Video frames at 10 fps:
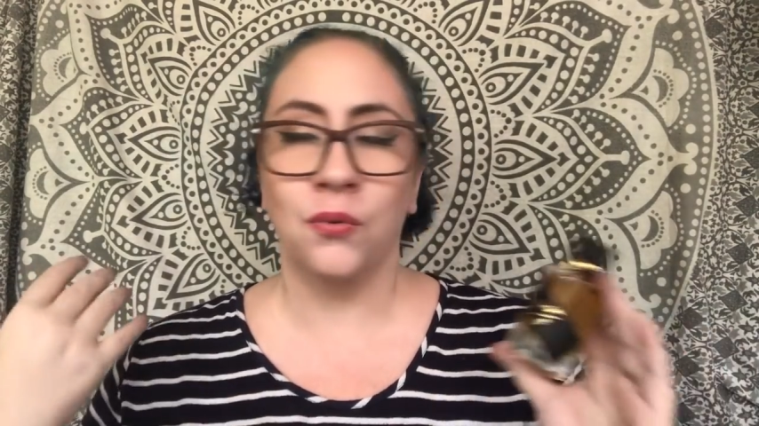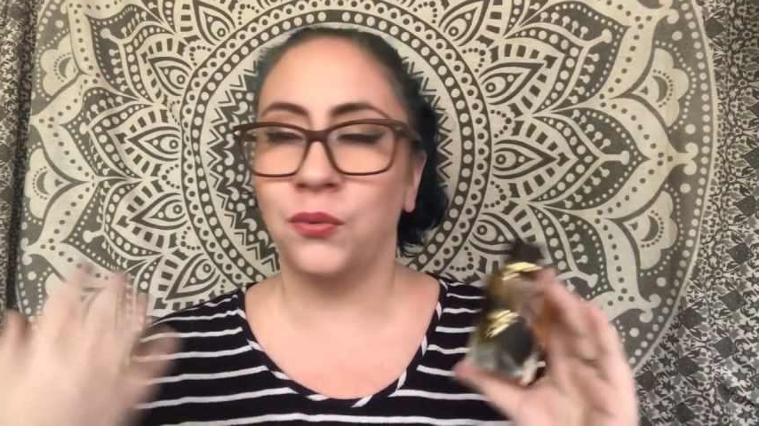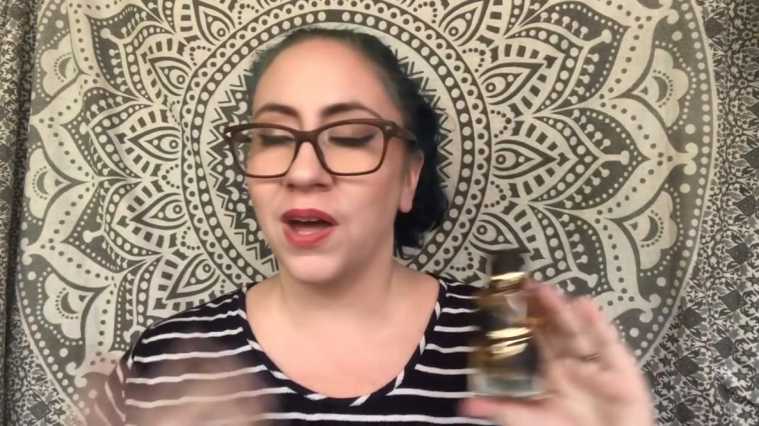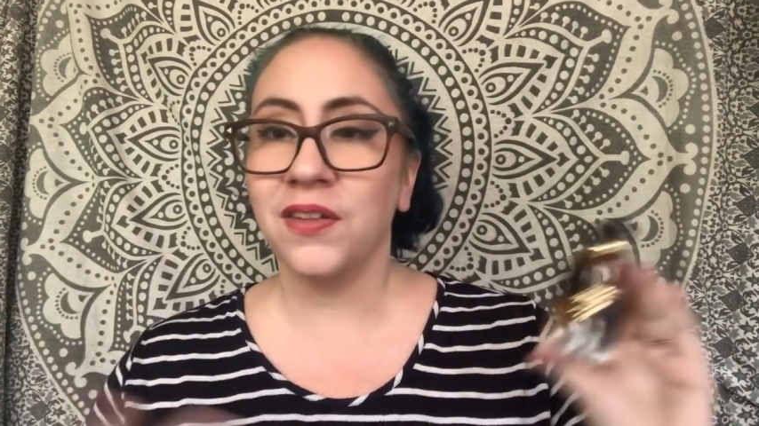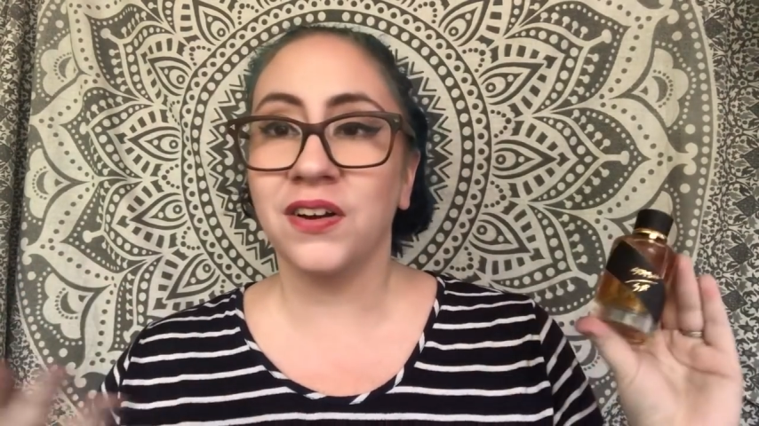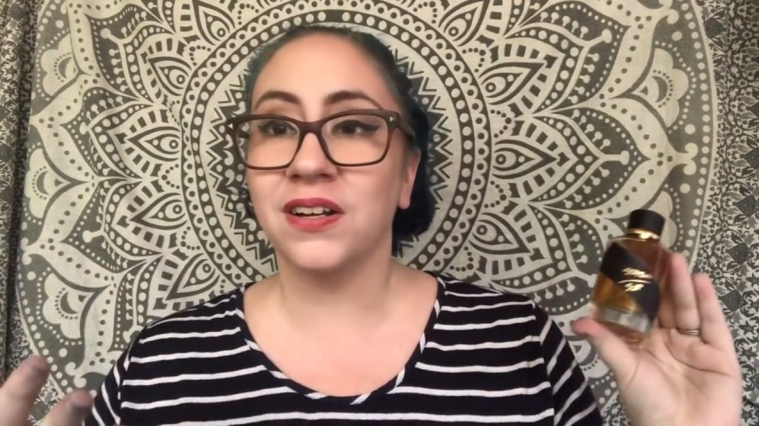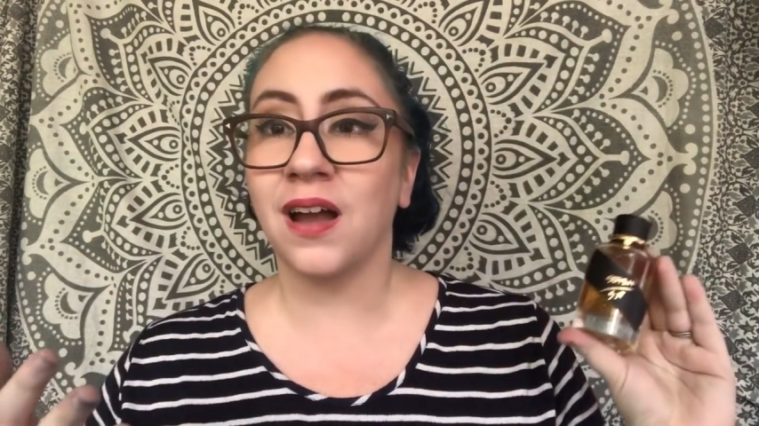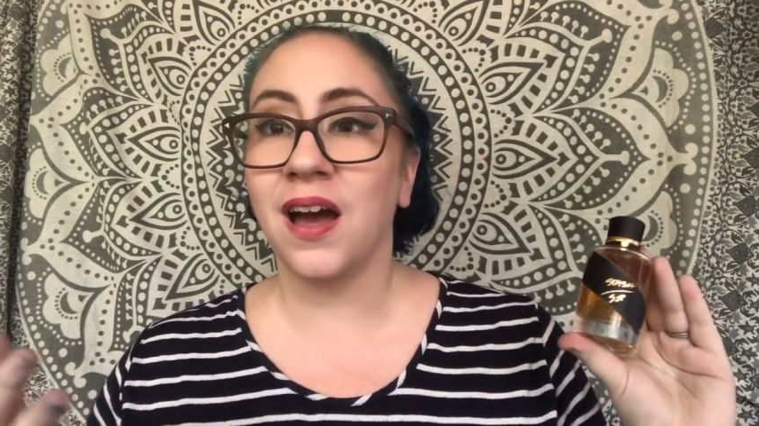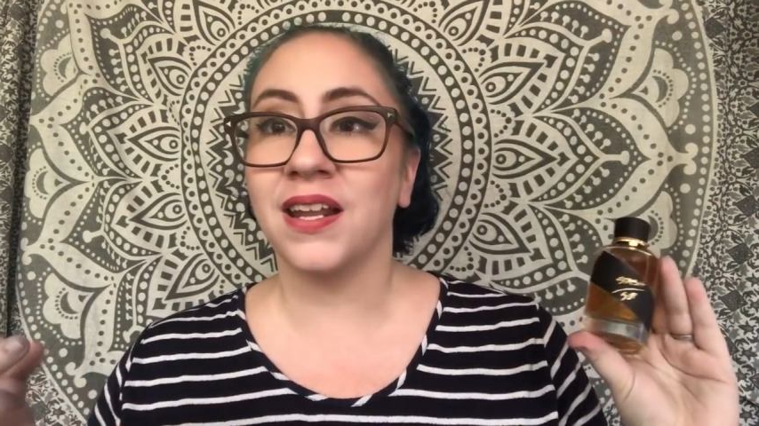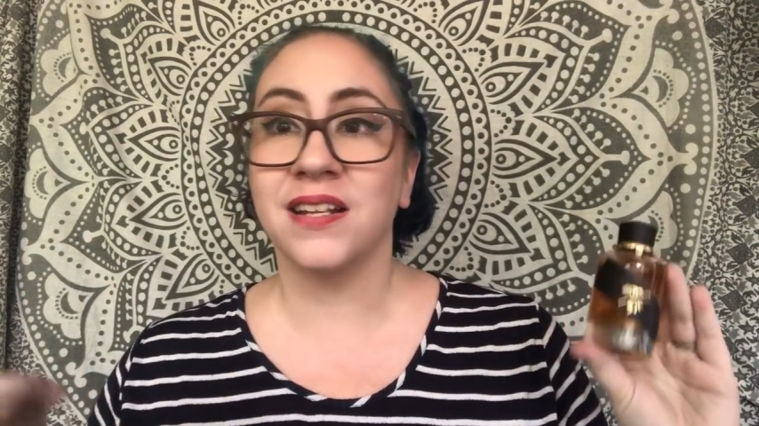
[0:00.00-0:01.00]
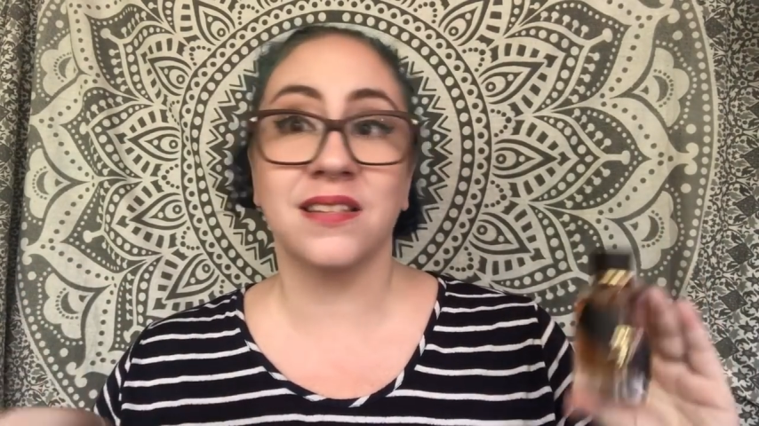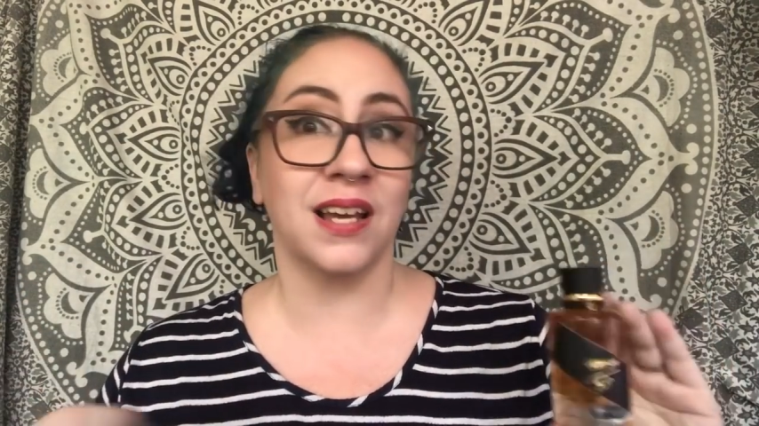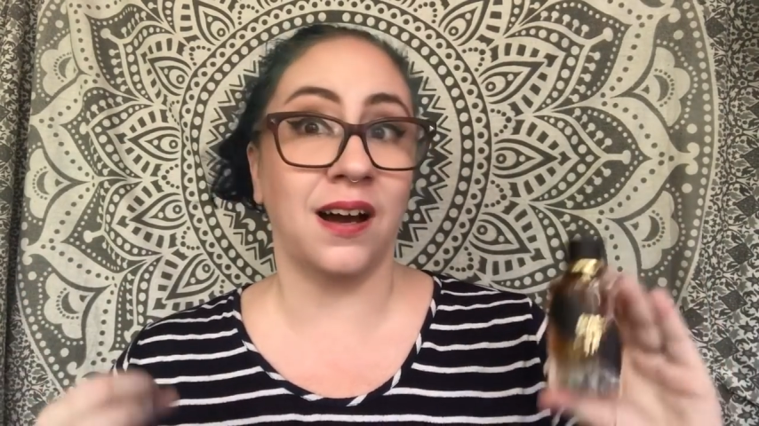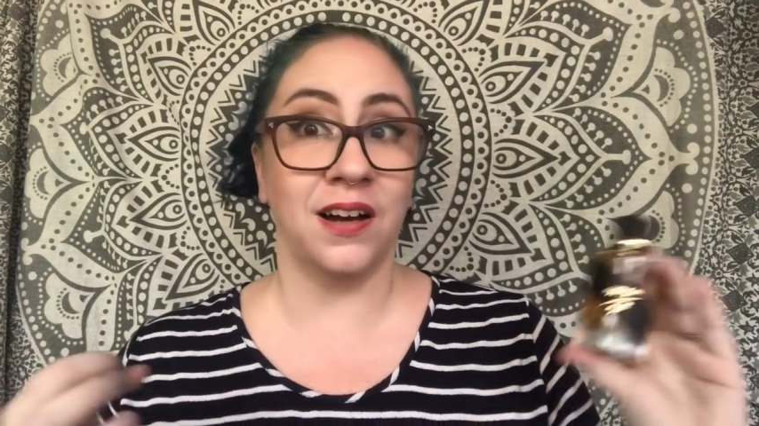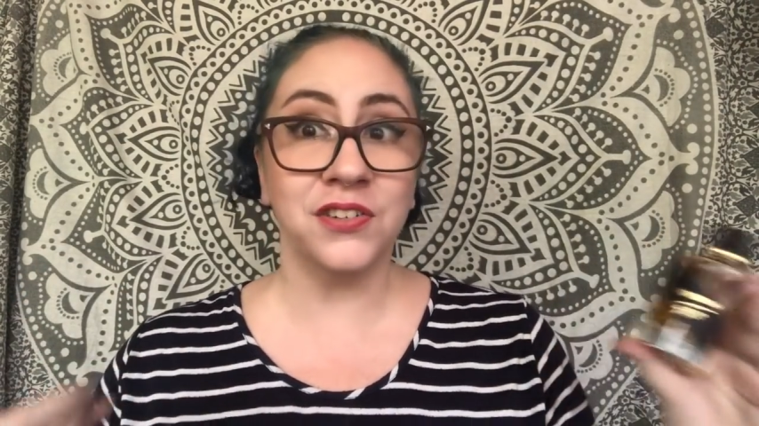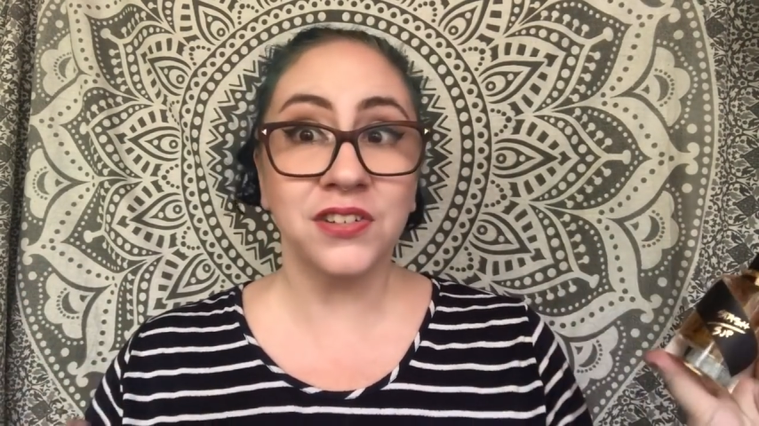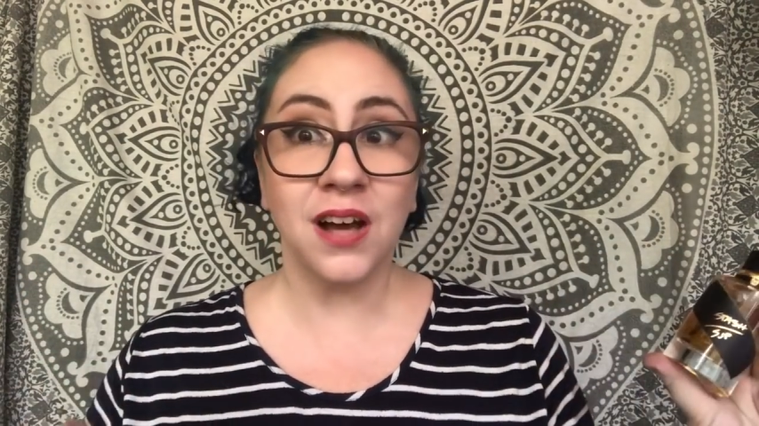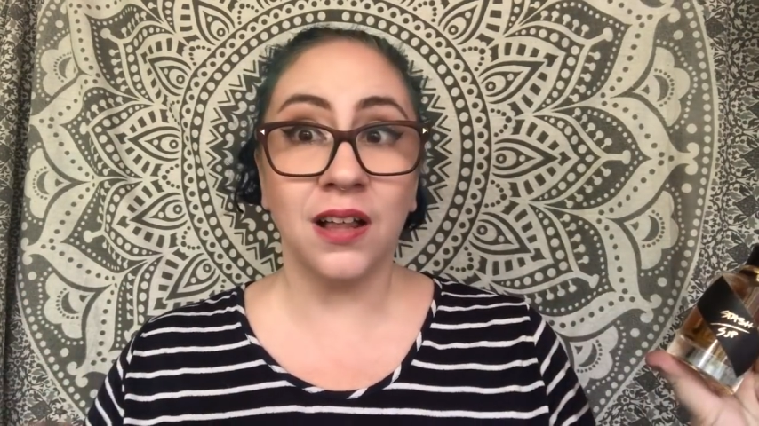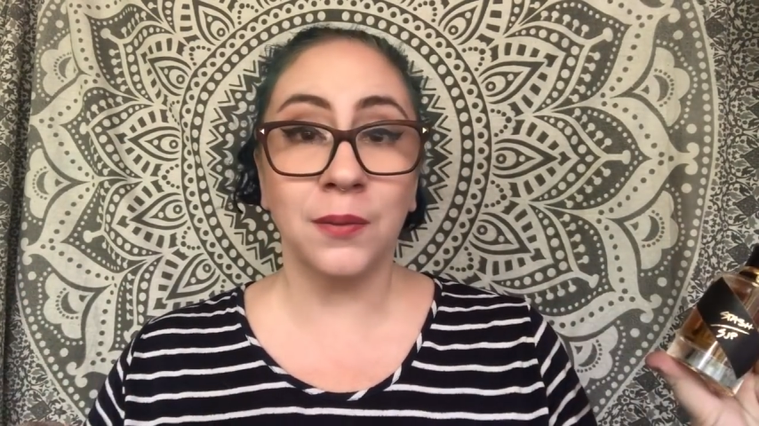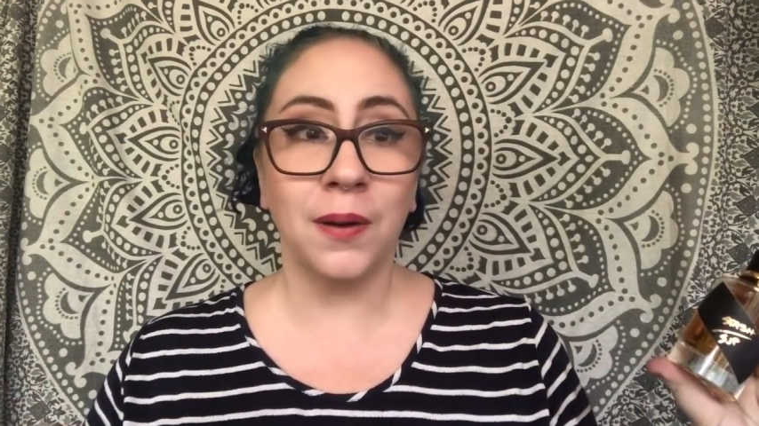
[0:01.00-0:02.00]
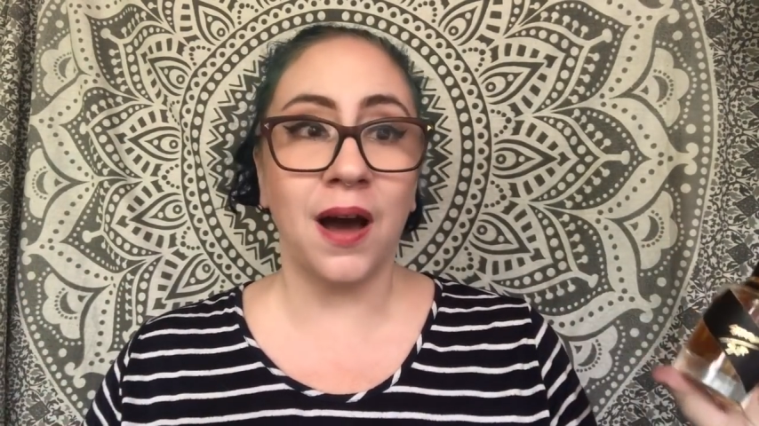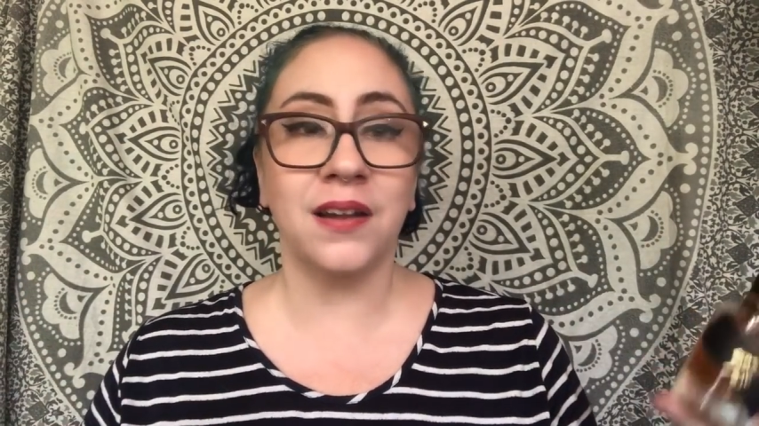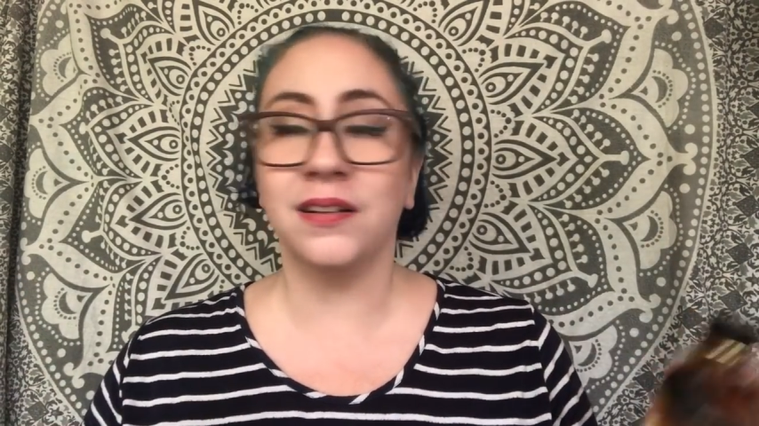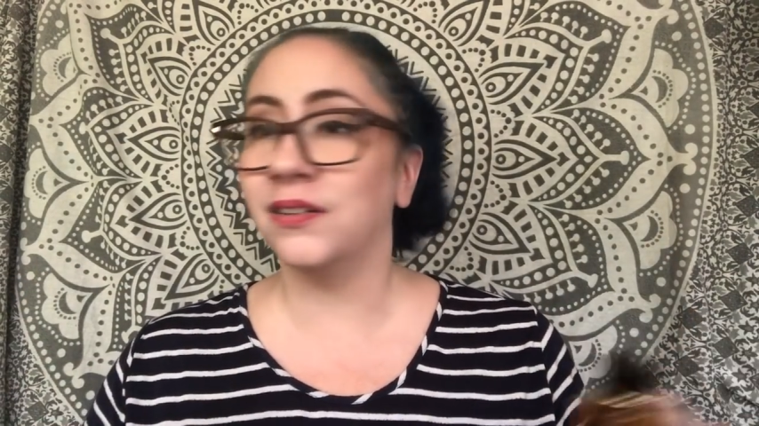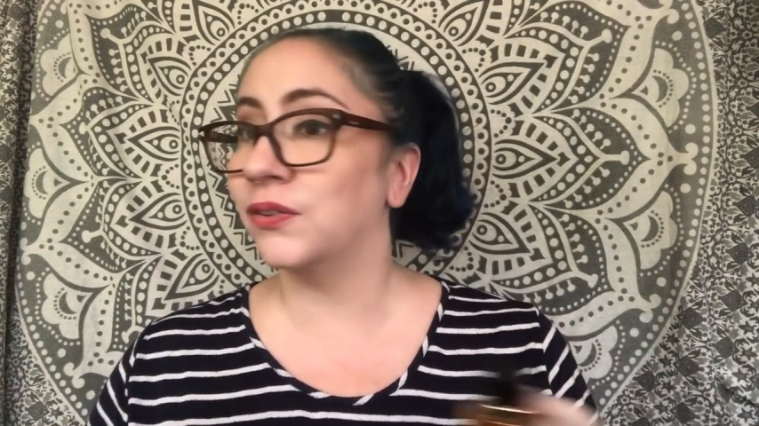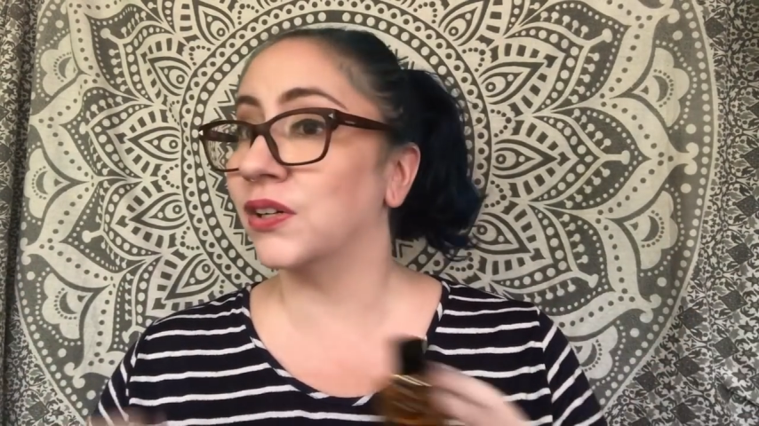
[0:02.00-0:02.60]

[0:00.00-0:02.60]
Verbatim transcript: whether or not it's like a one hundred dollar bottle